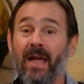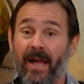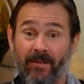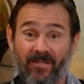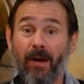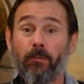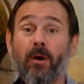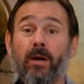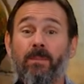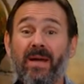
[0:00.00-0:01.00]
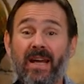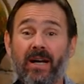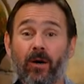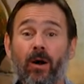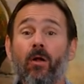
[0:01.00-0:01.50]
In fact, we're going to be
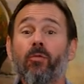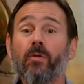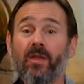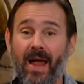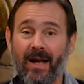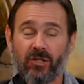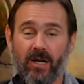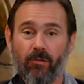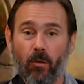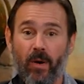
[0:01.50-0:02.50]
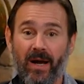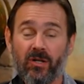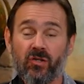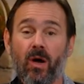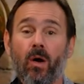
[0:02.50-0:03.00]
here through the next several
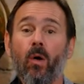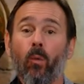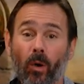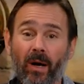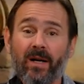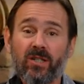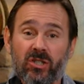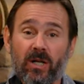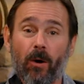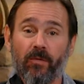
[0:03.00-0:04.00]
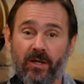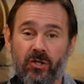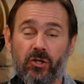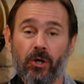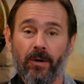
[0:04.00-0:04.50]
weeks. We're going to start this
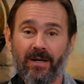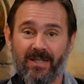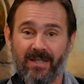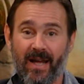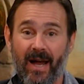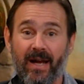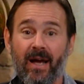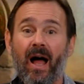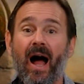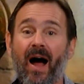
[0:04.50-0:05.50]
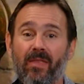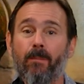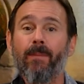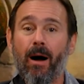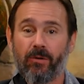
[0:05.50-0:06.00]
journey today on the
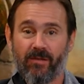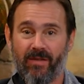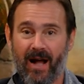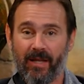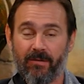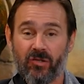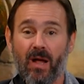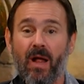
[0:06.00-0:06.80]
Mount of Olives.